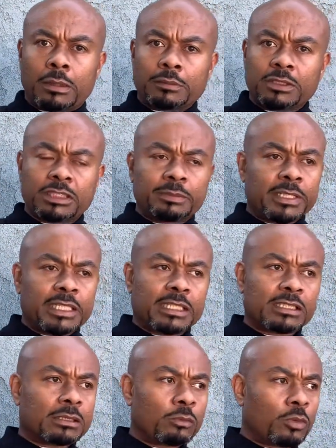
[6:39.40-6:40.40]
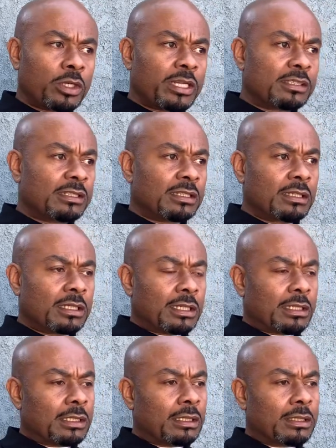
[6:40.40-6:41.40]
Just because someone has
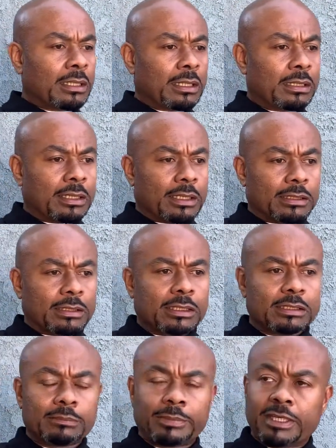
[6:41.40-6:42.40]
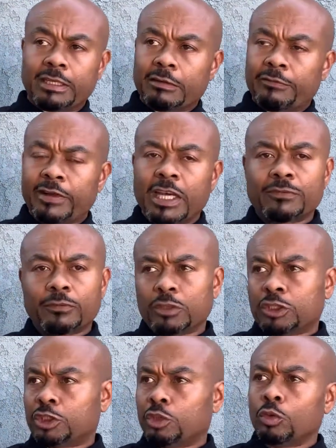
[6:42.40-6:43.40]
been in the faith for
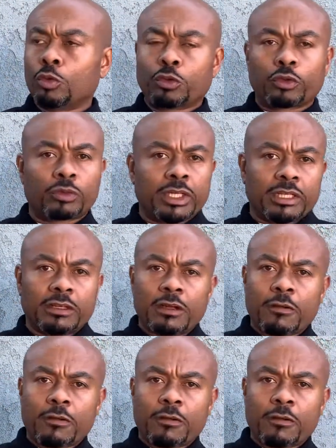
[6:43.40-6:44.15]
2, 3,